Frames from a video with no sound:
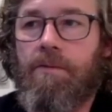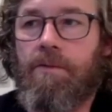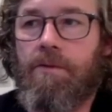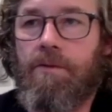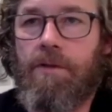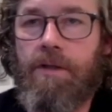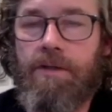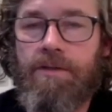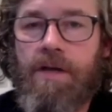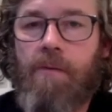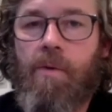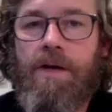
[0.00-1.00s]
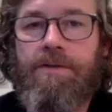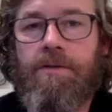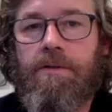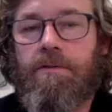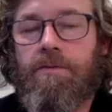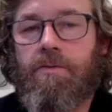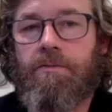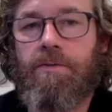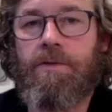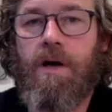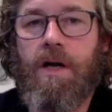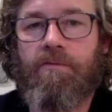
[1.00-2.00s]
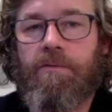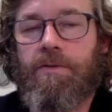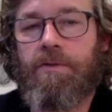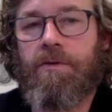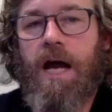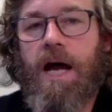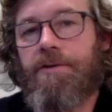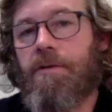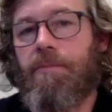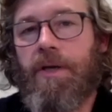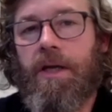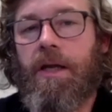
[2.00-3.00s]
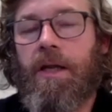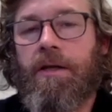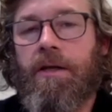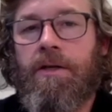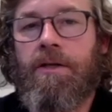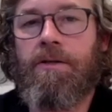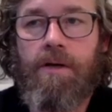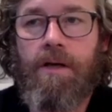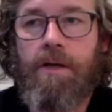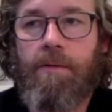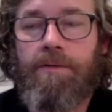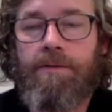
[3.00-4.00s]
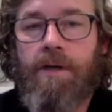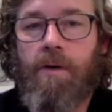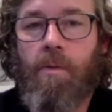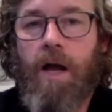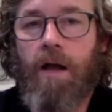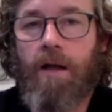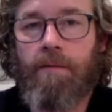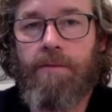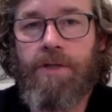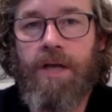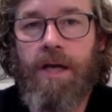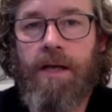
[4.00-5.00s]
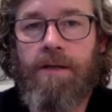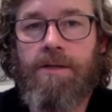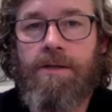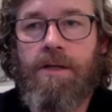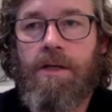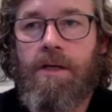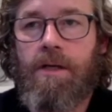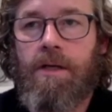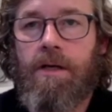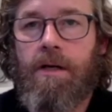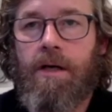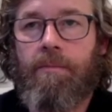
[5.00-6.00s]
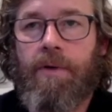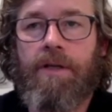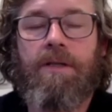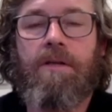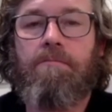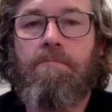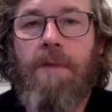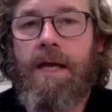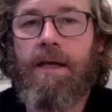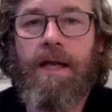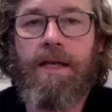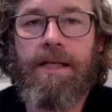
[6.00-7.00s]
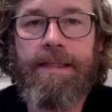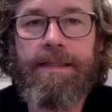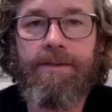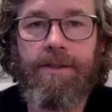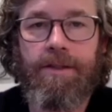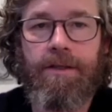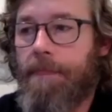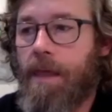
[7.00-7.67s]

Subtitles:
in some ways, you're sort of starting from scratch or beginning anew. It was a welcome change, but it didn't make it any easier.